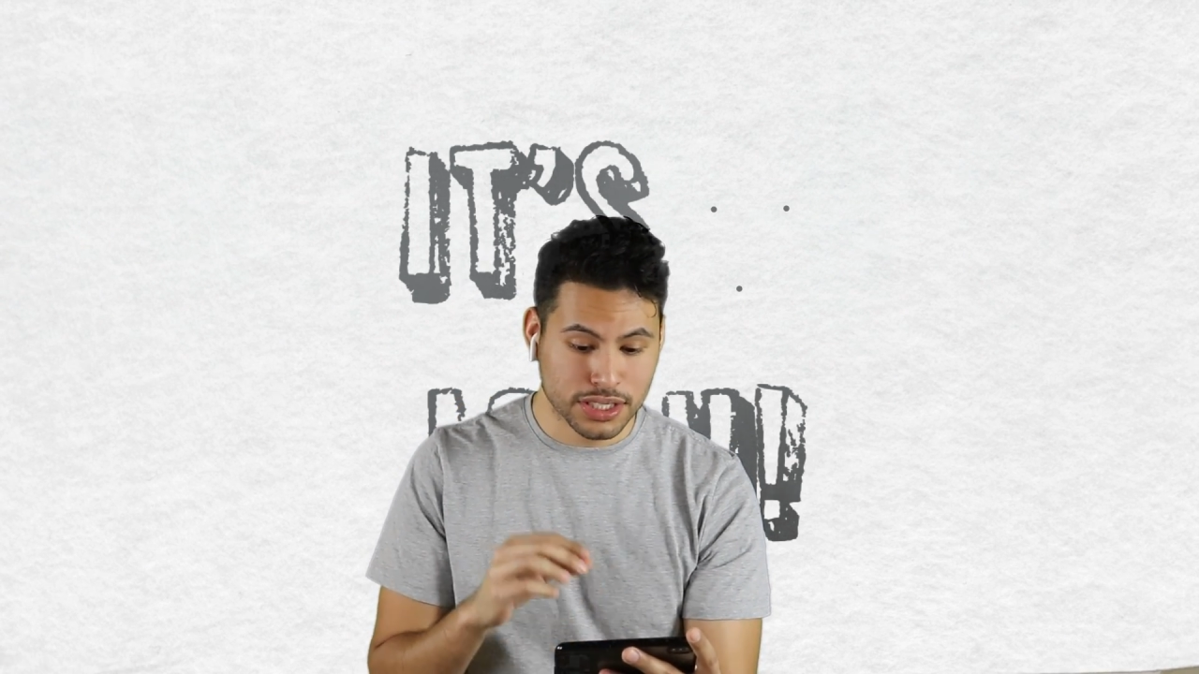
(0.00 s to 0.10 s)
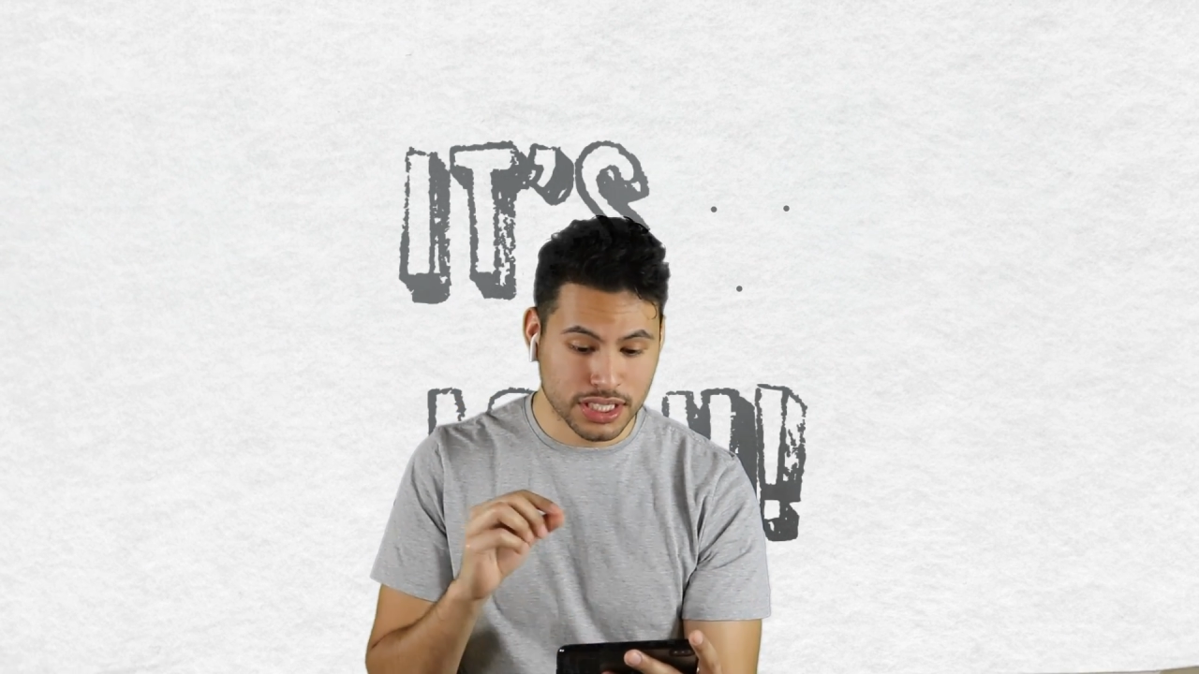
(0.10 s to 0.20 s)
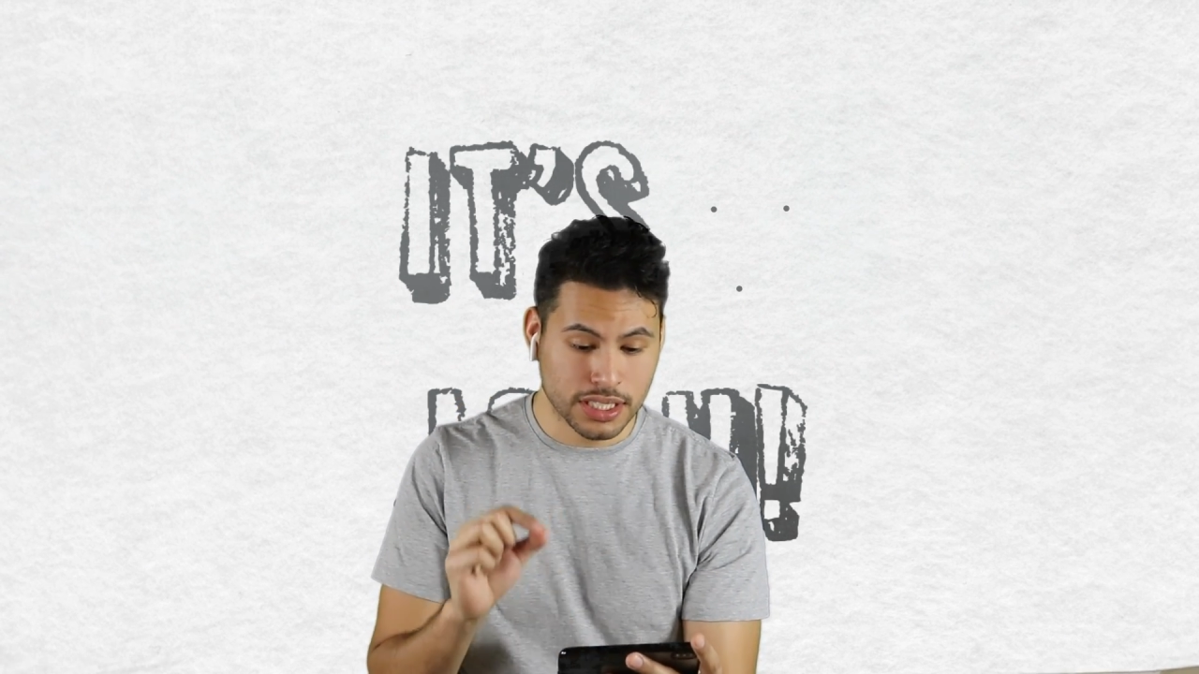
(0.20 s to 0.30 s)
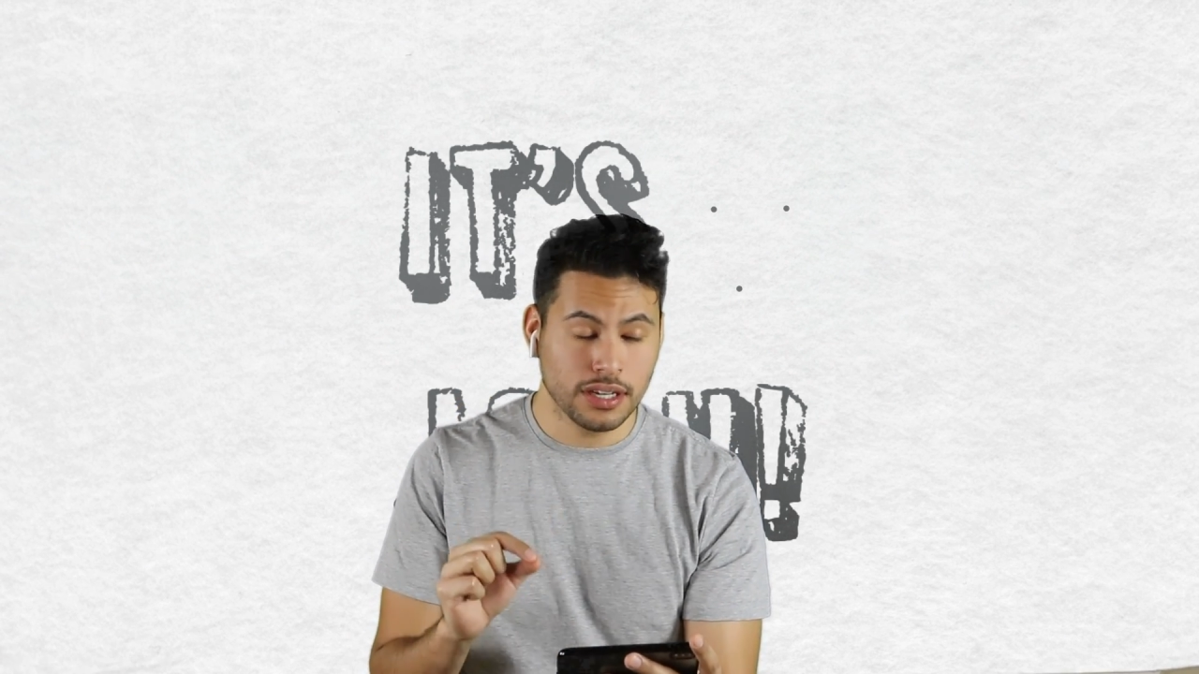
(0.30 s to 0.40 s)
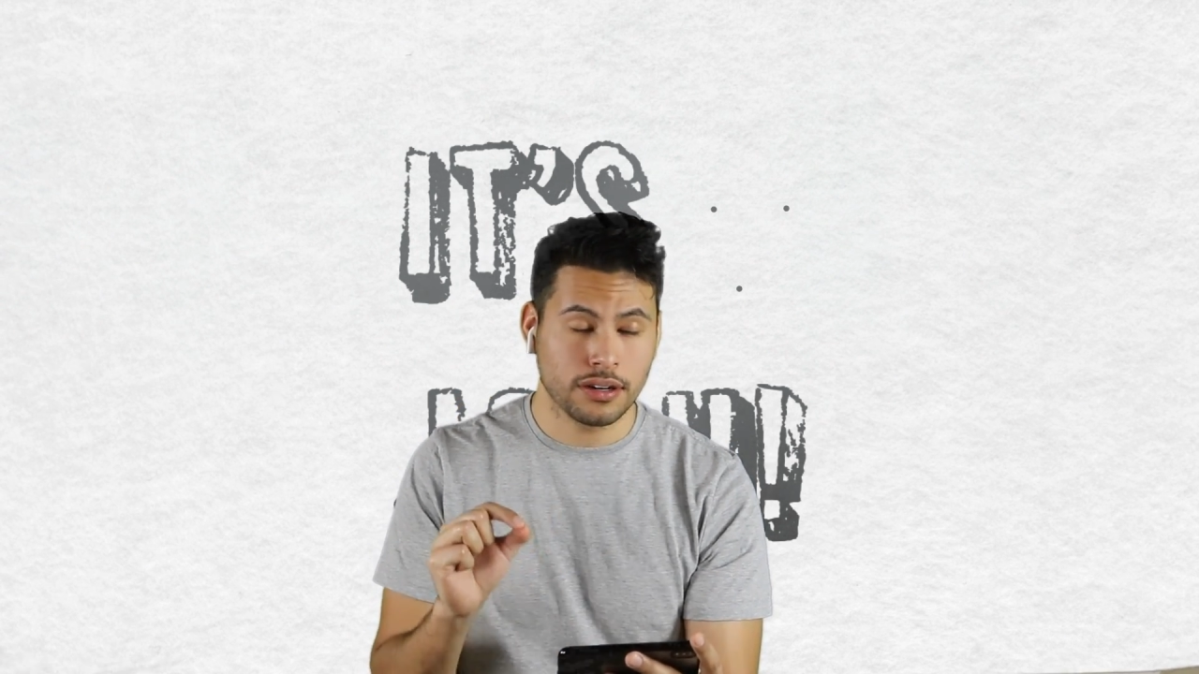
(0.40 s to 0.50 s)

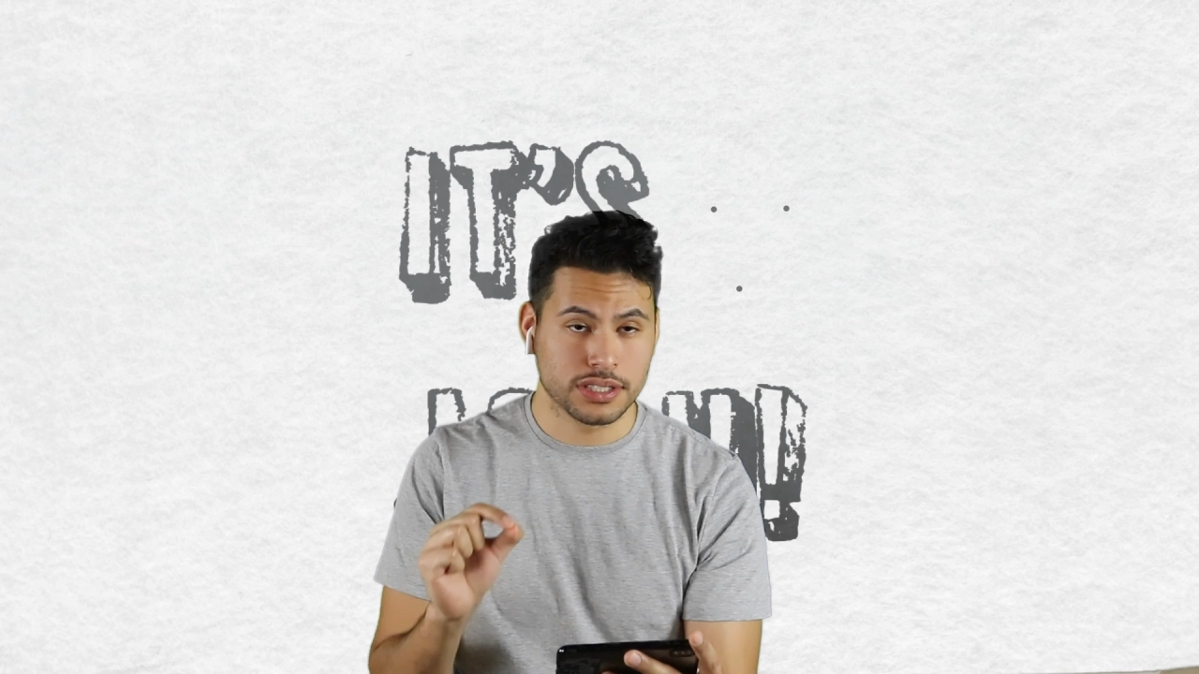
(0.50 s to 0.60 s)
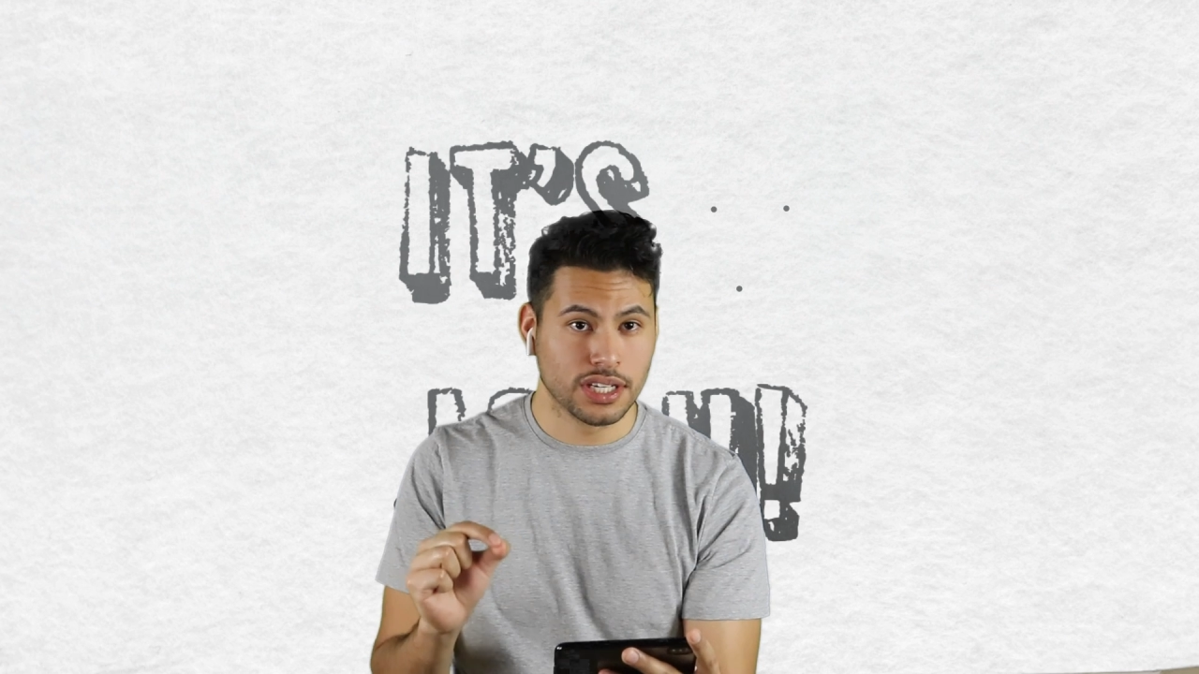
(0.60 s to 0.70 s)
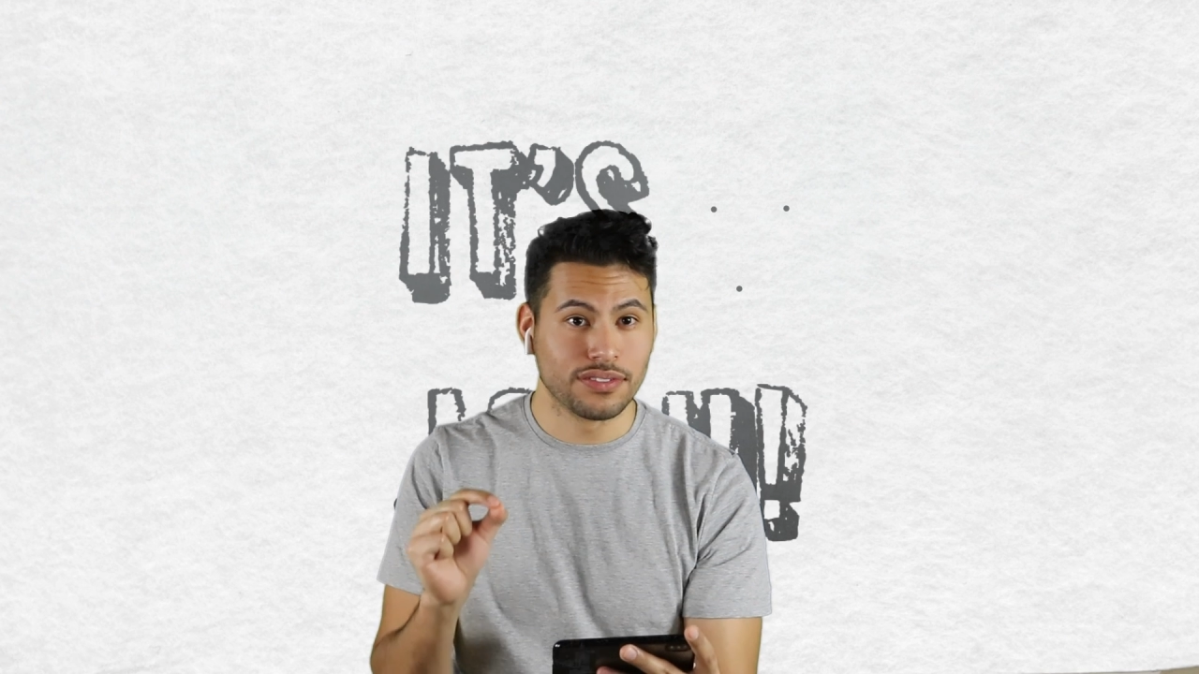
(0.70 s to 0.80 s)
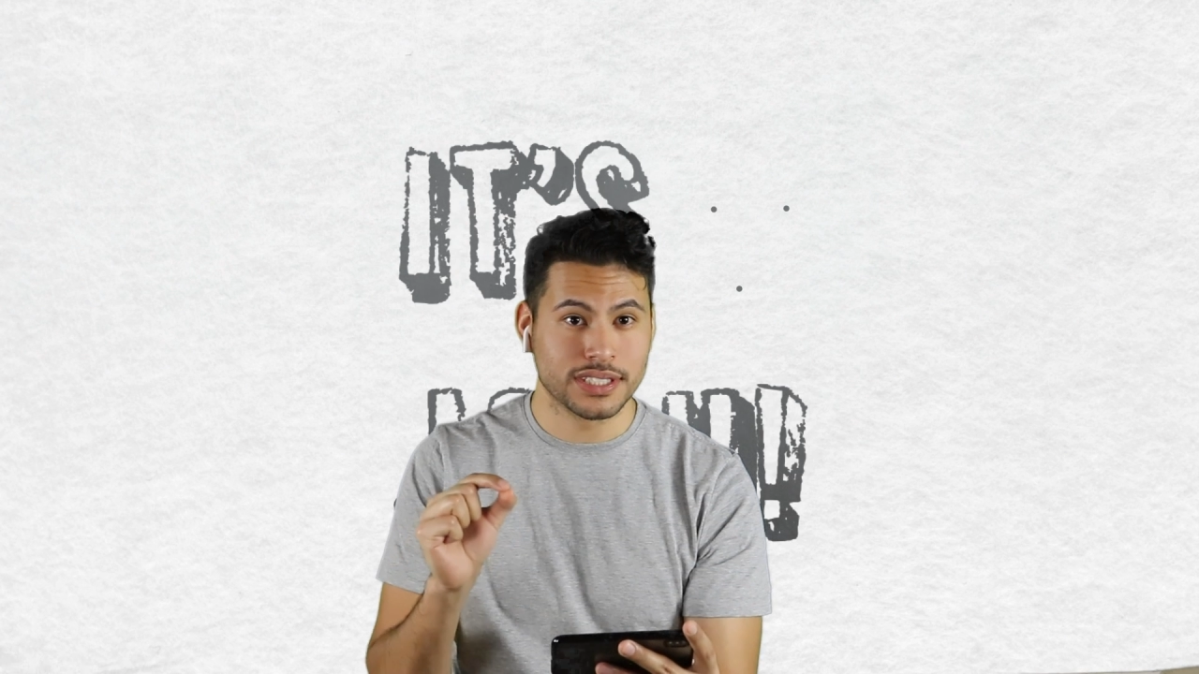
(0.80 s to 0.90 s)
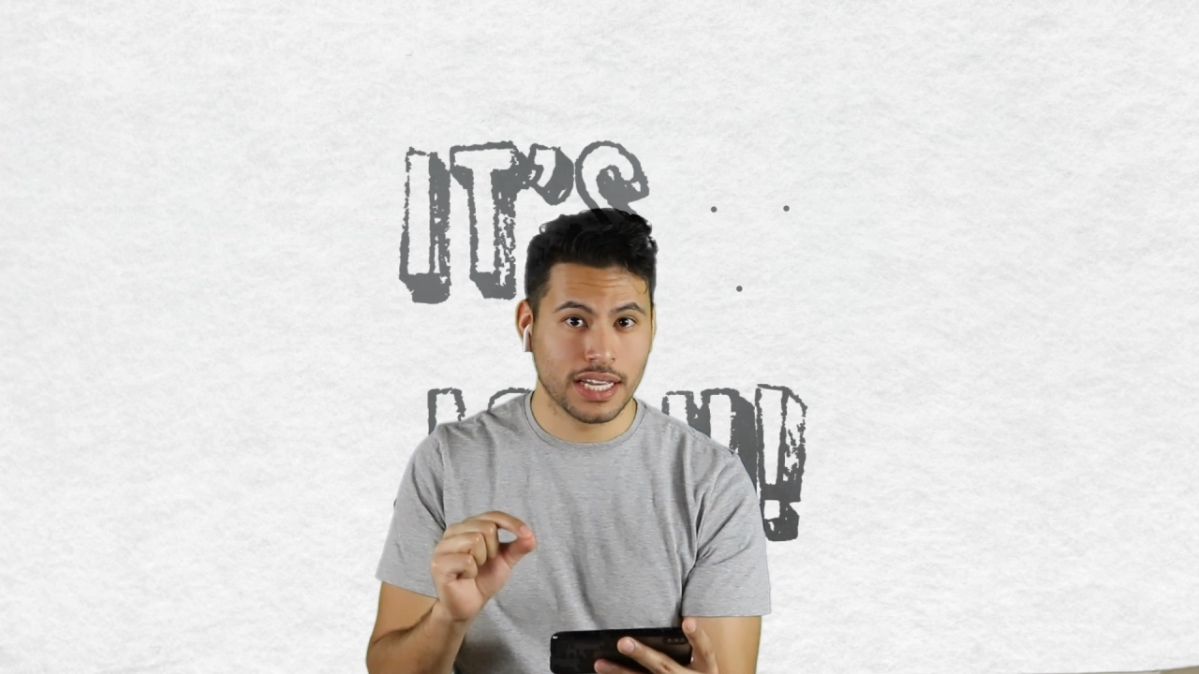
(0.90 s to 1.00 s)
she herself